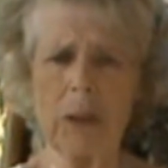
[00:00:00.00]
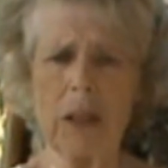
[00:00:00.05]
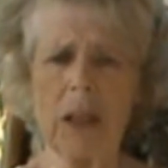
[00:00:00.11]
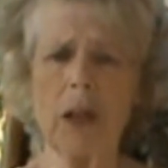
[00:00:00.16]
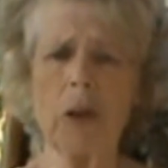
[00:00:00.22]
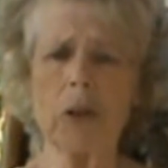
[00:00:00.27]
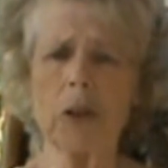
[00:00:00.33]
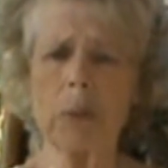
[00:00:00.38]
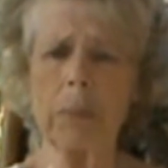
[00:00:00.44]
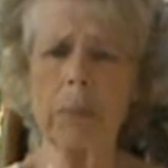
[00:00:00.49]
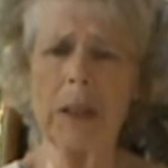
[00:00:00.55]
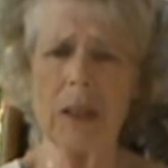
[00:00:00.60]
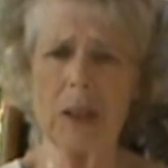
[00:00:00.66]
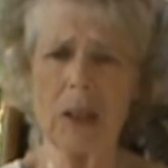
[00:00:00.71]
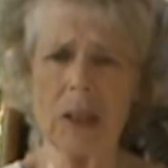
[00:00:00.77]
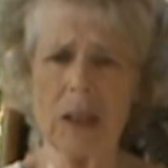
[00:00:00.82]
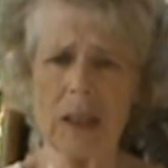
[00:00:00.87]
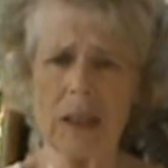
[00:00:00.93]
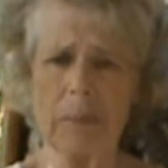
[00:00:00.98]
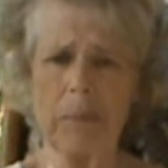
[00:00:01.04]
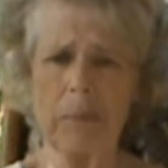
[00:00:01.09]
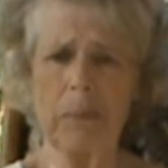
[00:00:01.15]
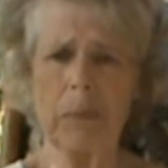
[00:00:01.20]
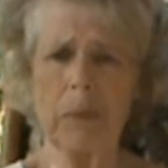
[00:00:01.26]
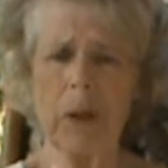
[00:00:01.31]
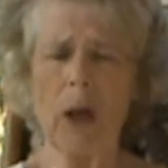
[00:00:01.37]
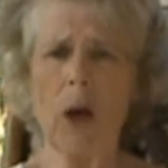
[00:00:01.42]
but he got a bit
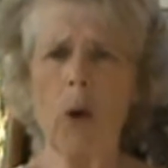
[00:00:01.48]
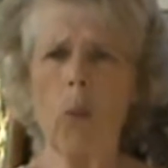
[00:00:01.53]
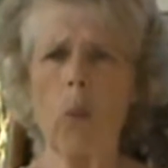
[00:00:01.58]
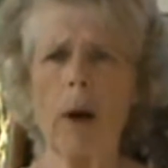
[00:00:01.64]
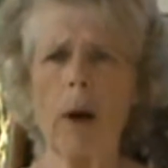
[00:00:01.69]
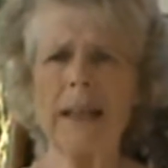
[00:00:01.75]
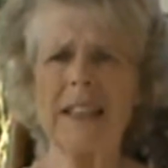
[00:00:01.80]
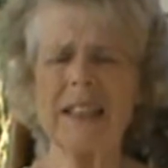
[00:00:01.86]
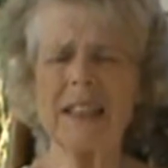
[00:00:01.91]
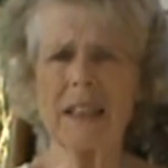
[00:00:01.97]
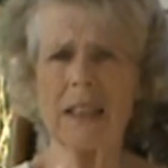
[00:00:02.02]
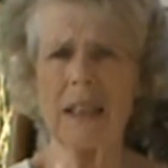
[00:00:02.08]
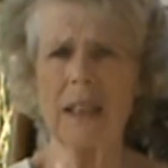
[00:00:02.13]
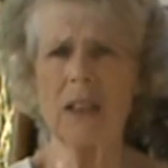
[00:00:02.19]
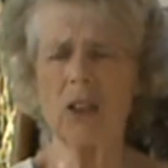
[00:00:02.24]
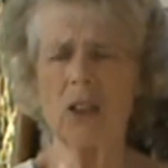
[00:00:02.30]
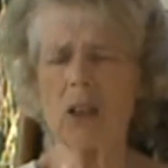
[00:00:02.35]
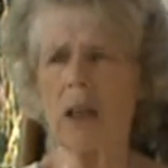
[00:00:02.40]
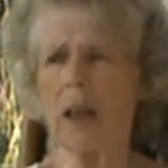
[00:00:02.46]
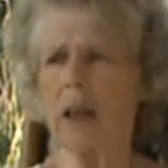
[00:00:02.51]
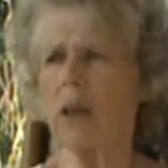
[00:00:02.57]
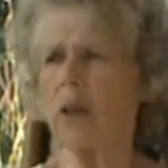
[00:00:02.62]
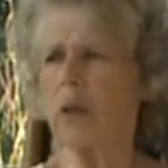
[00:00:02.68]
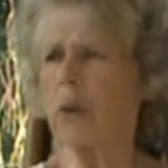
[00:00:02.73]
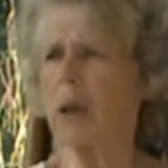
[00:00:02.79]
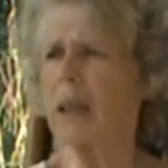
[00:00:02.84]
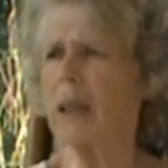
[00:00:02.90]
wasty, shall I
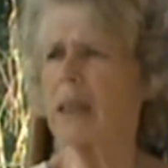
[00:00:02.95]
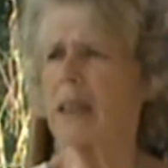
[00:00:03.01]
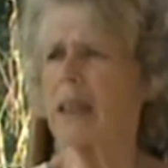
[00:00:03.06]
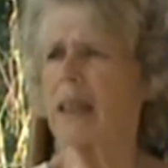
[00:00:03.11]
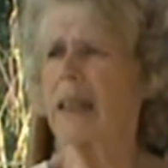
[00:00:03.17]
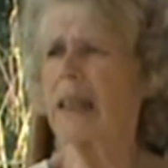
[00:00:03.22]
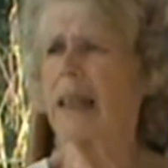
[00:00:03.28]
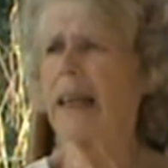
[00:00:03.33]
call it.